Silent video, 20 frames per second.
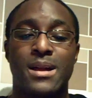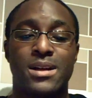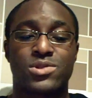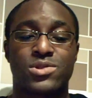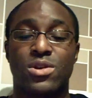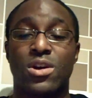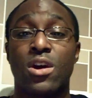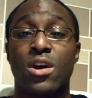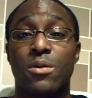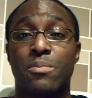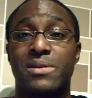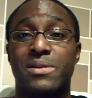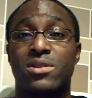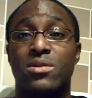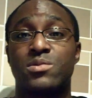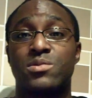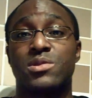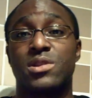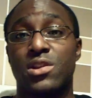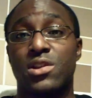So I hope he
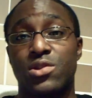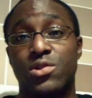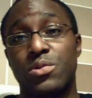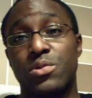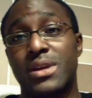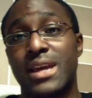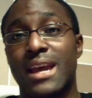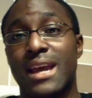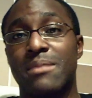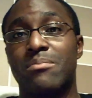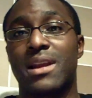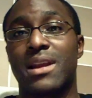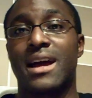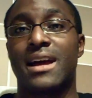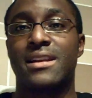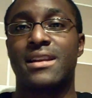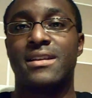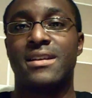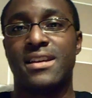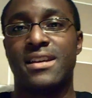comes with a new game
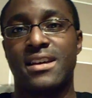plan